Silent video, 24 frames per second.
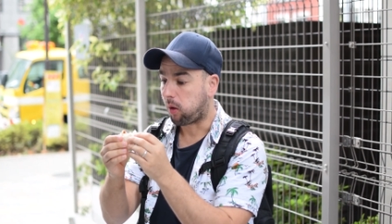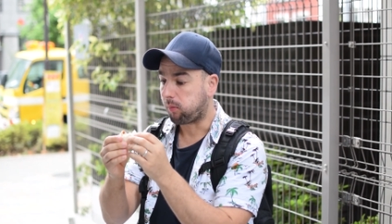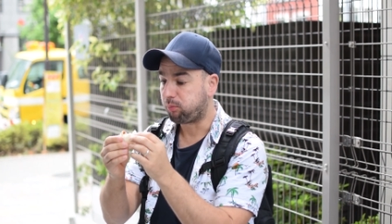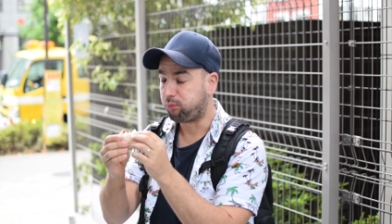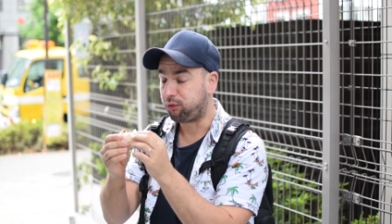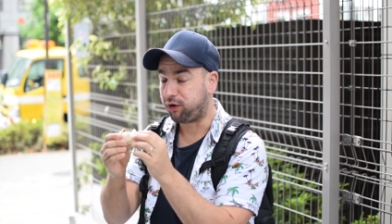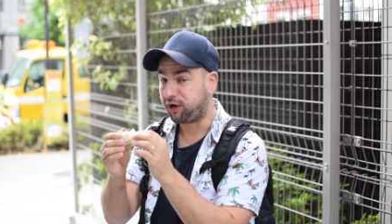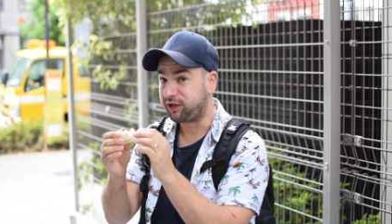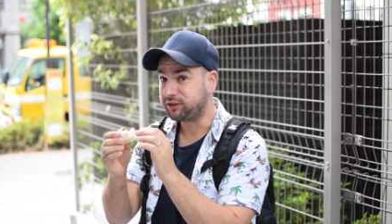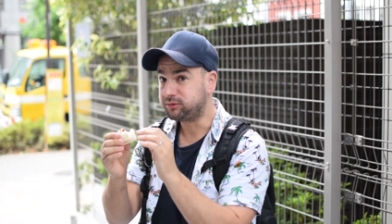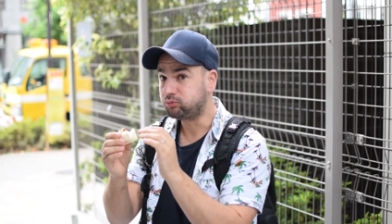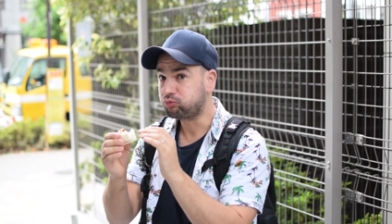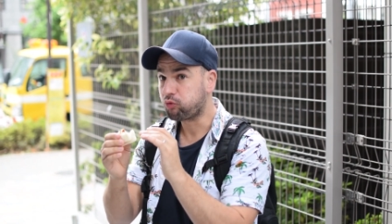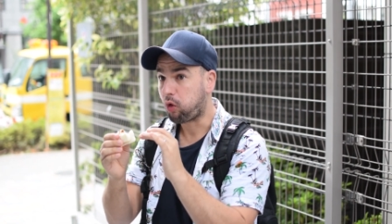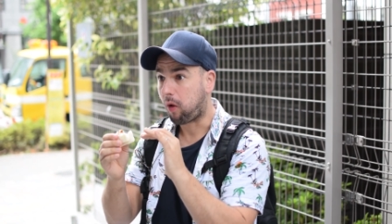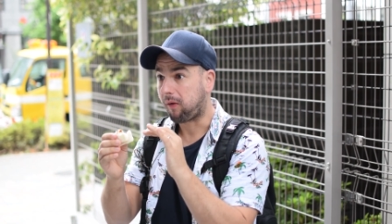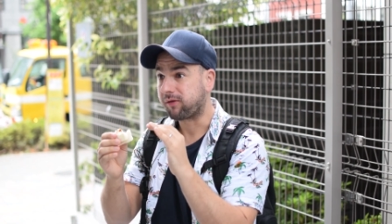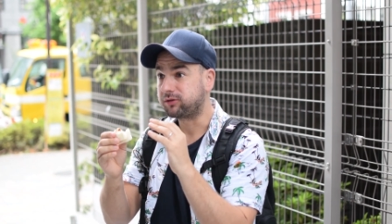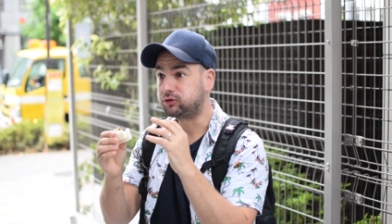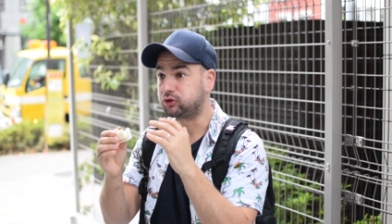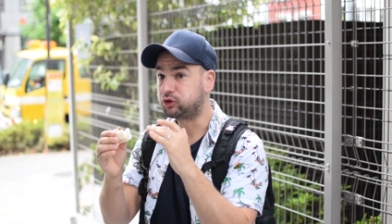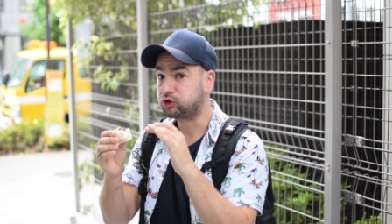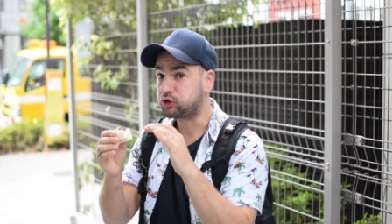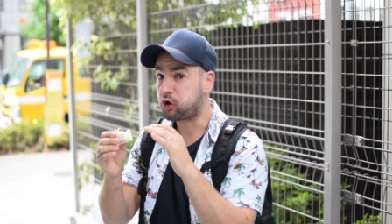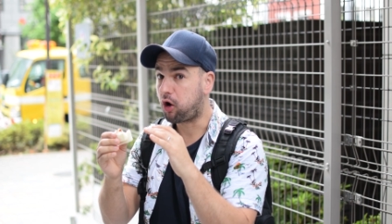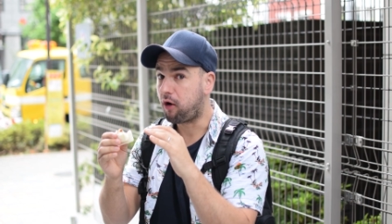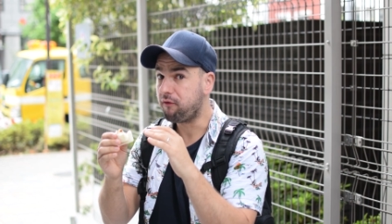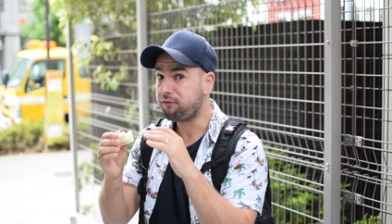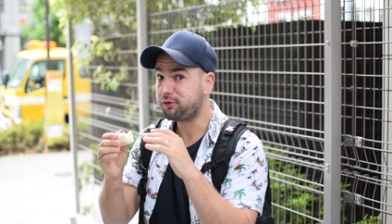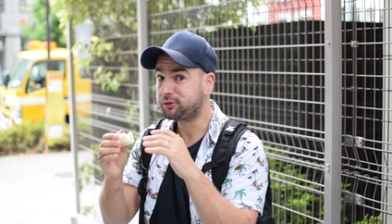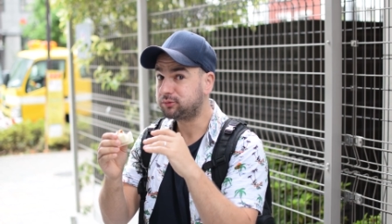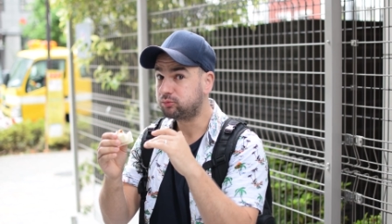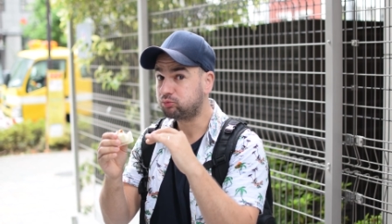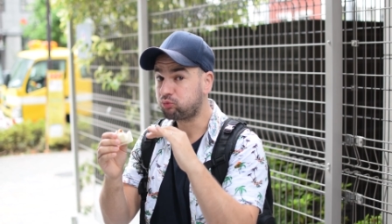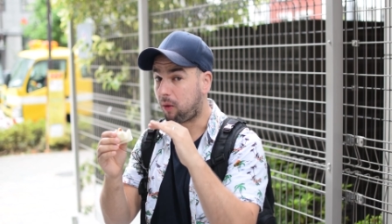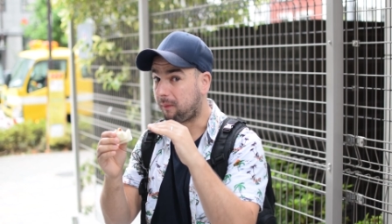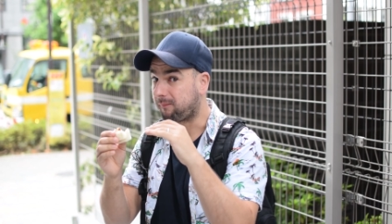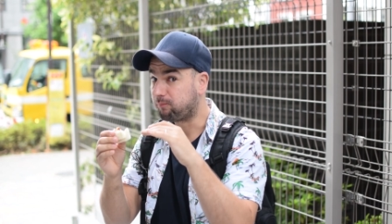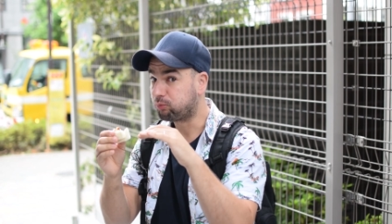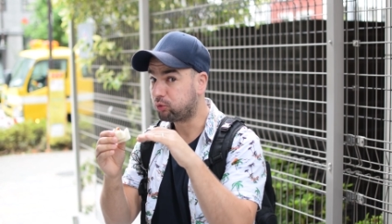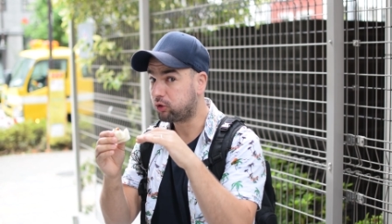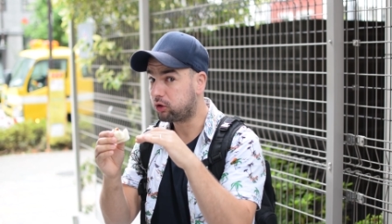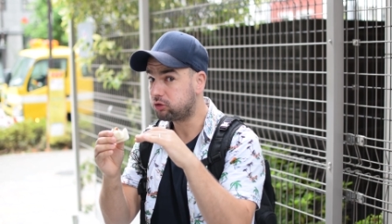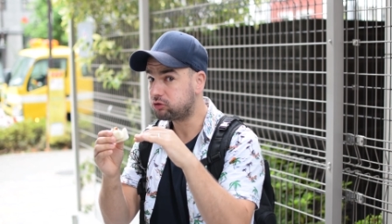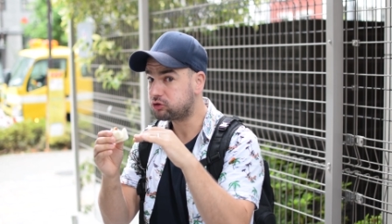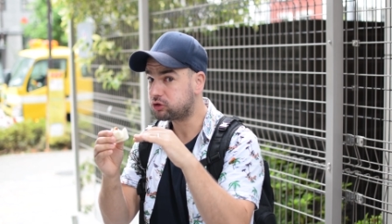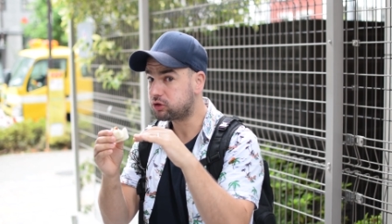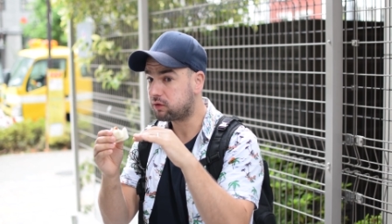Bread, soft.
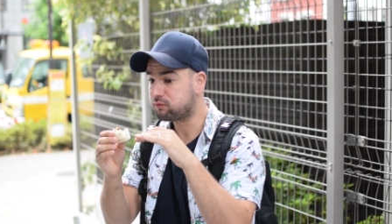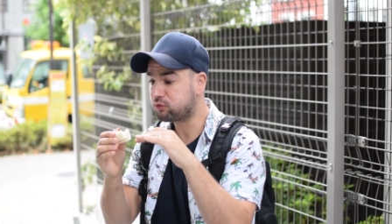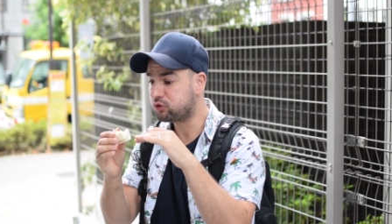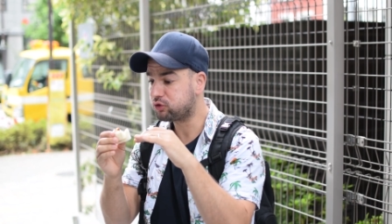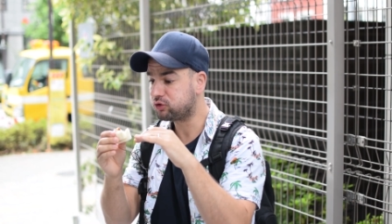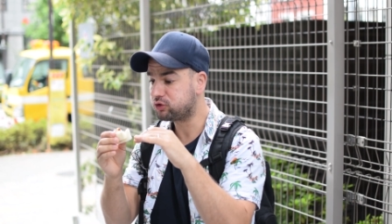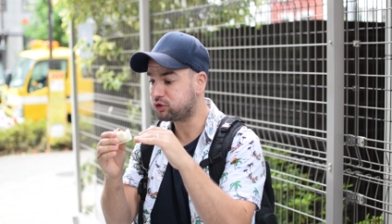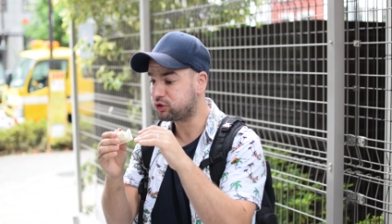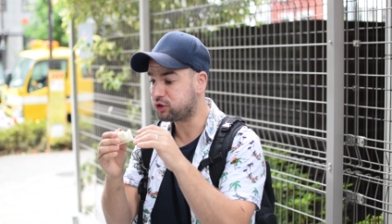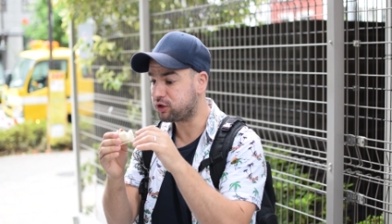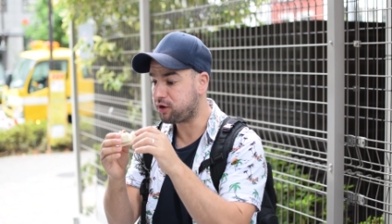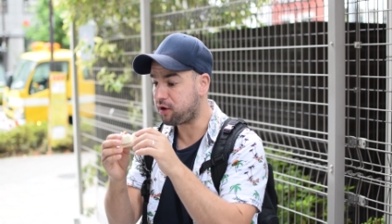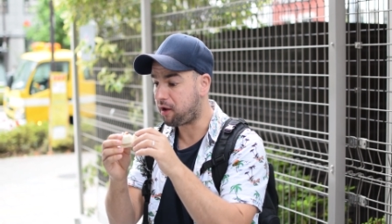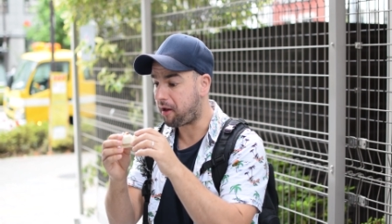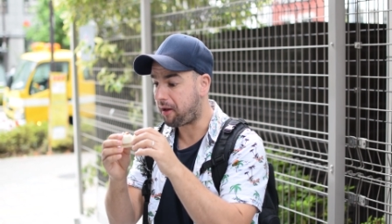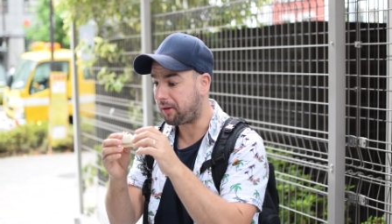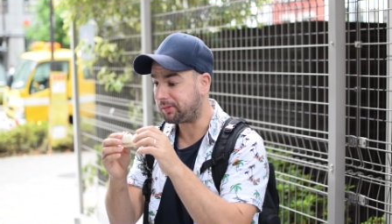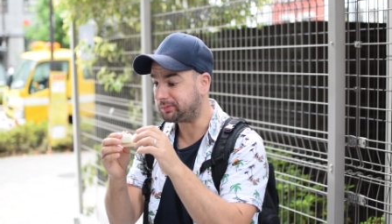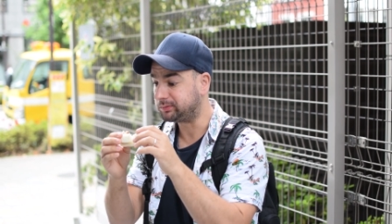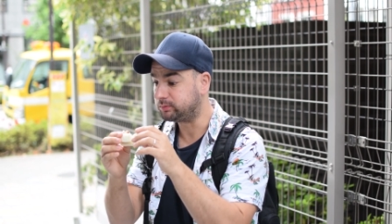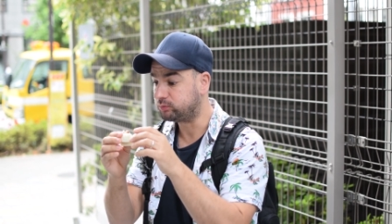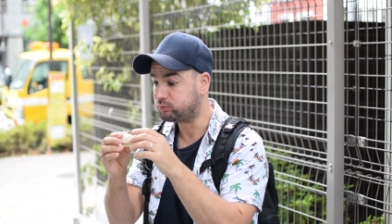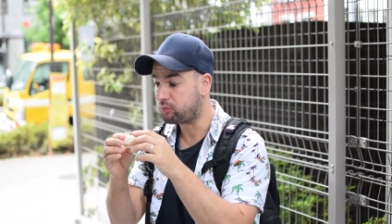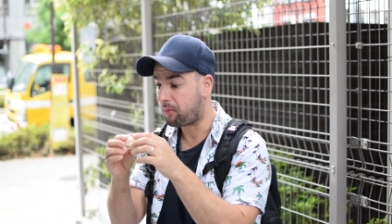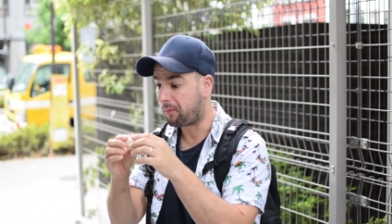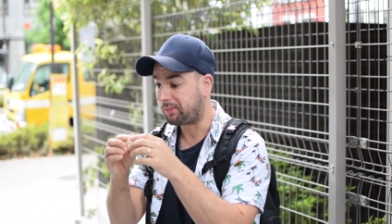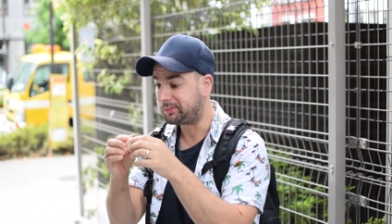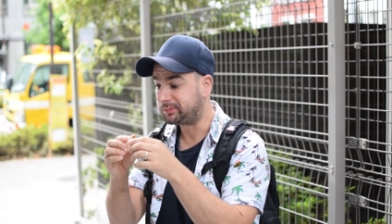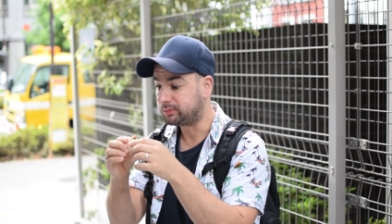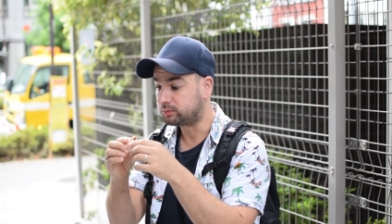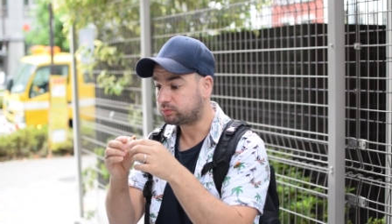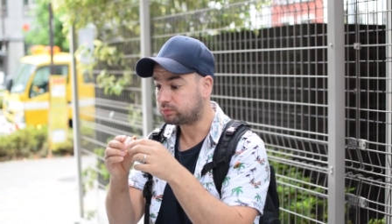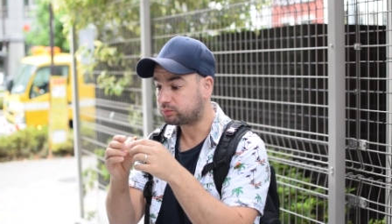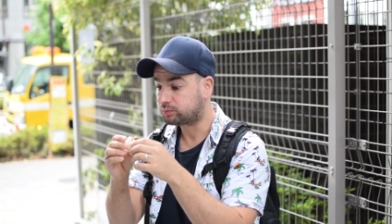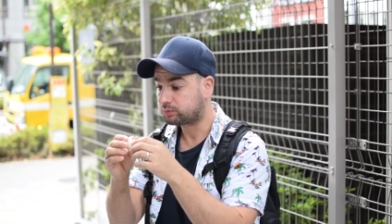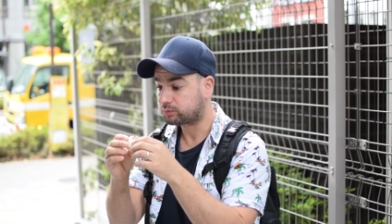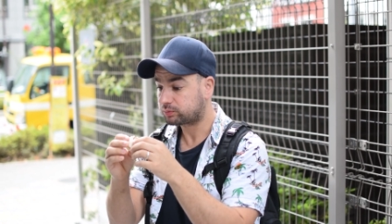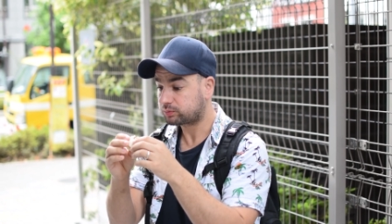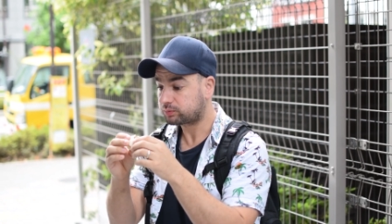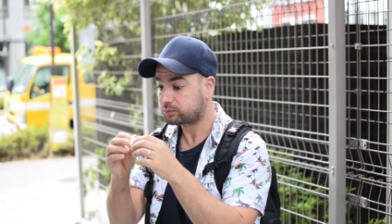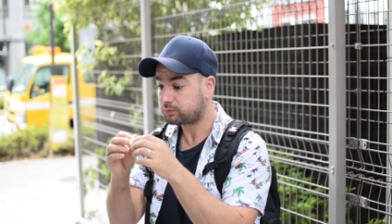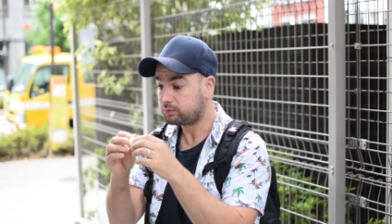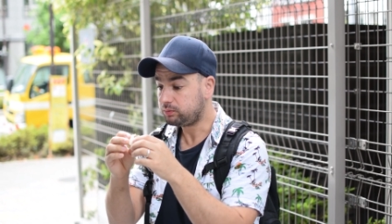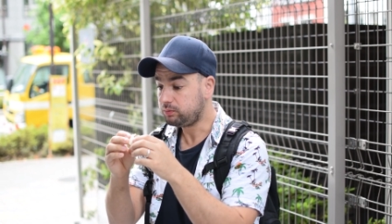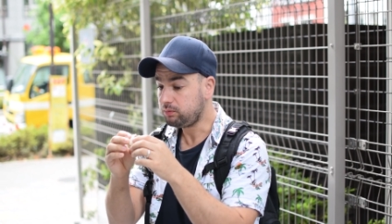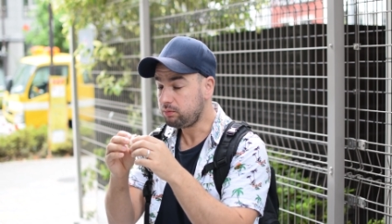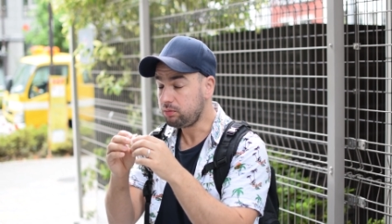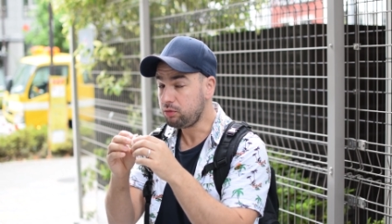Not soft as the um,
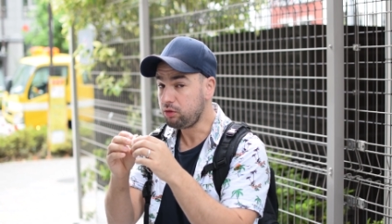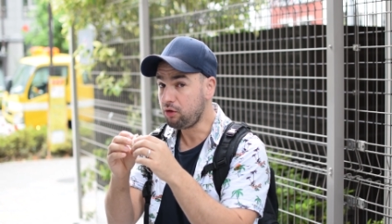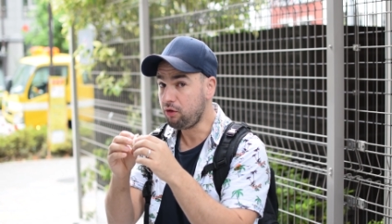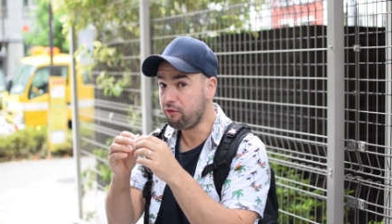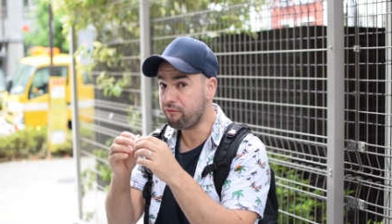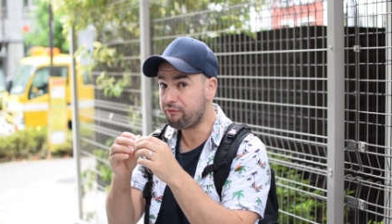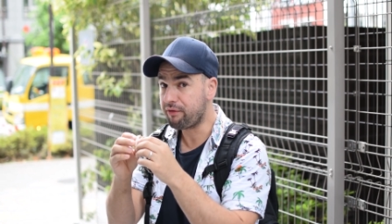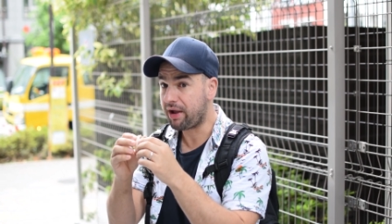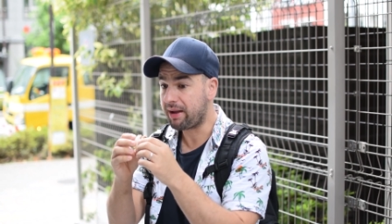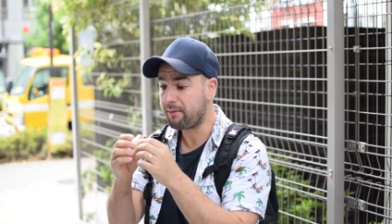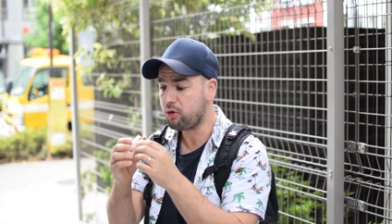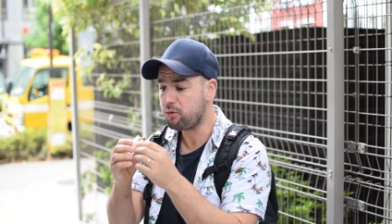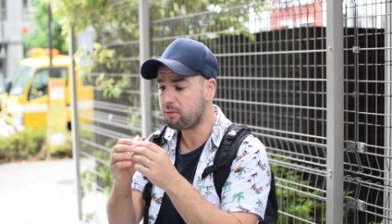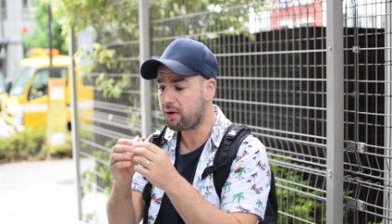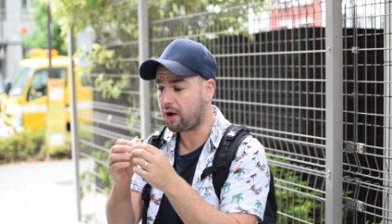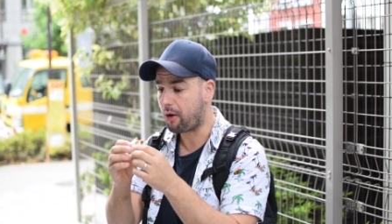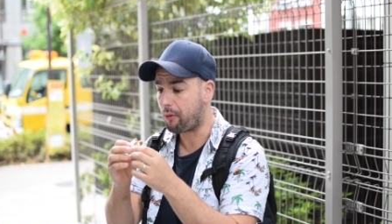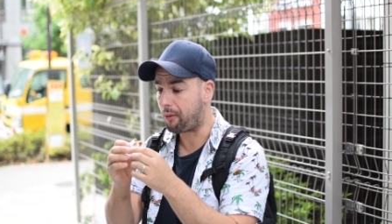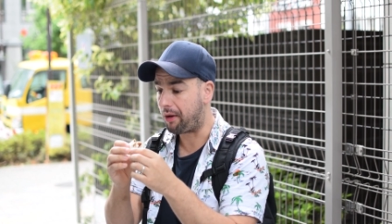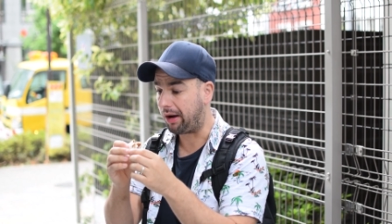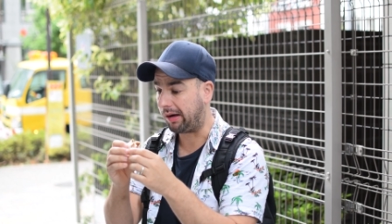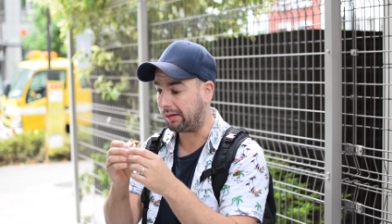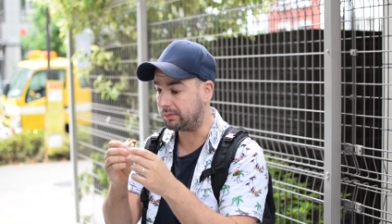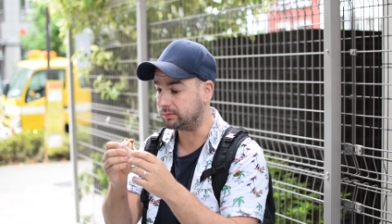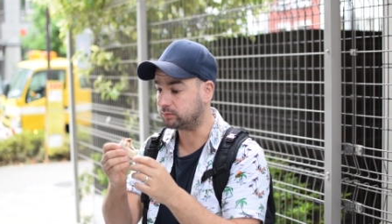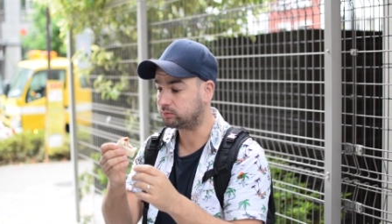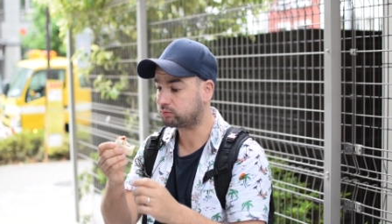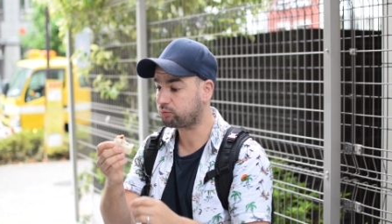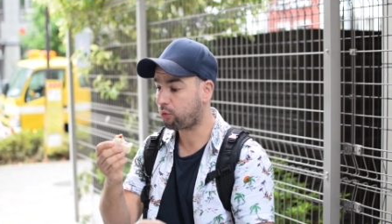Family Mart one.